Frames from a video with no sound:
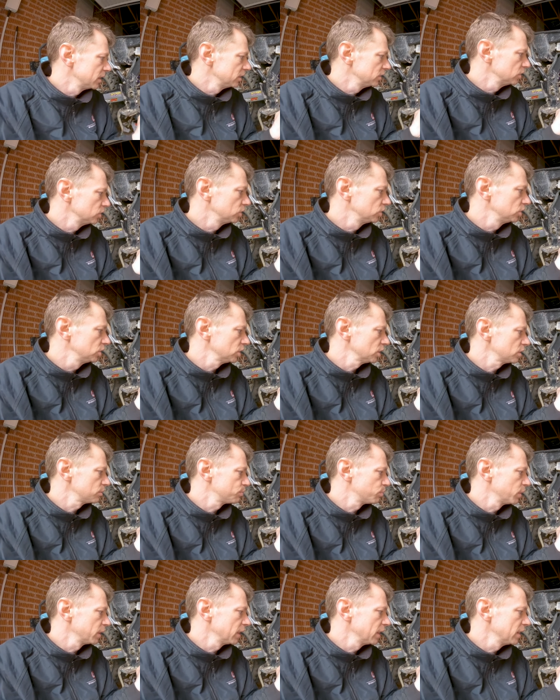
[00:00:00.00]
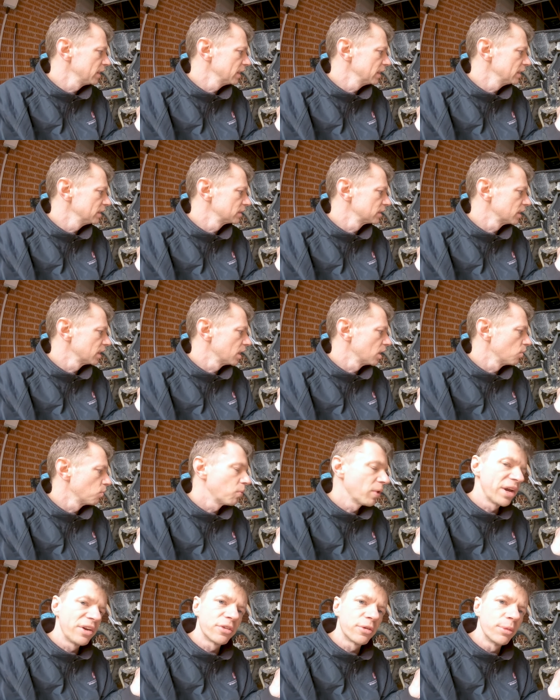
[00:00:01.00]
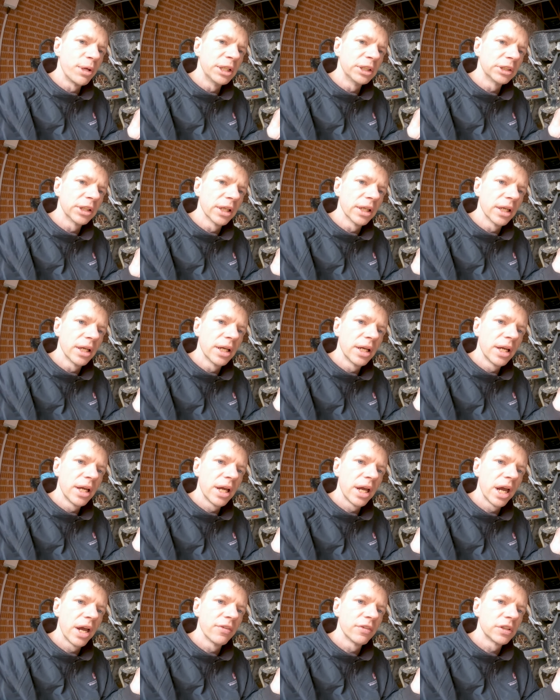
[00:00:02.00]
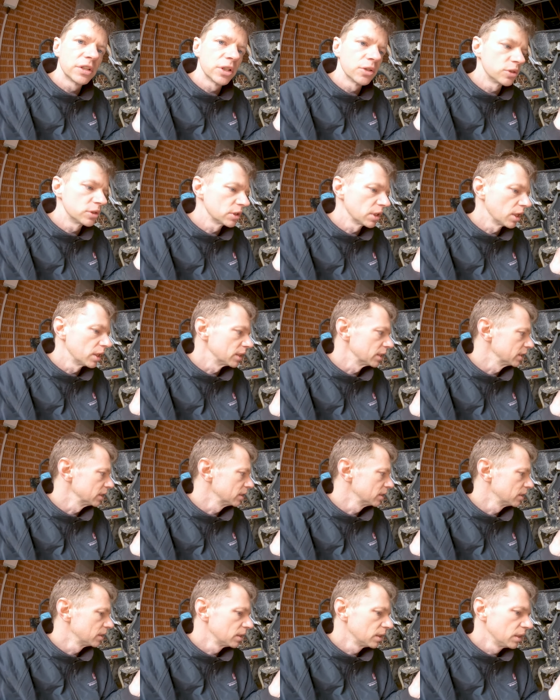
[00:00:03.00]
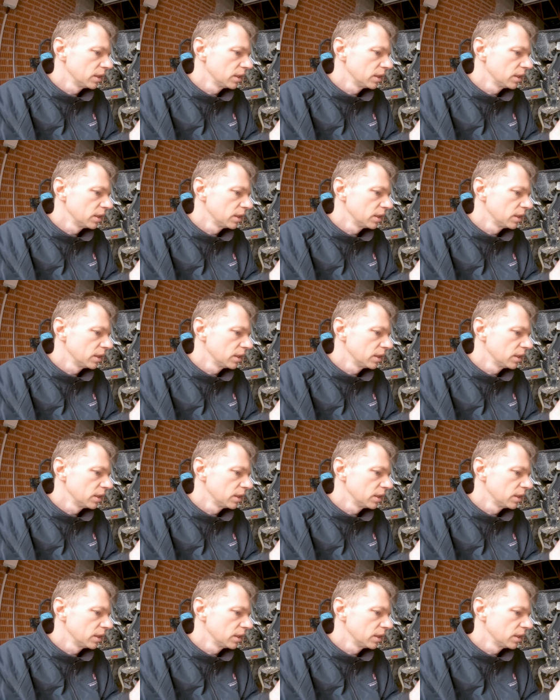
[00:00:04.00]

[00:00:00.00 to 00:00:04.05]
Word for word: is you're just bringing these away from each other ever so slightly.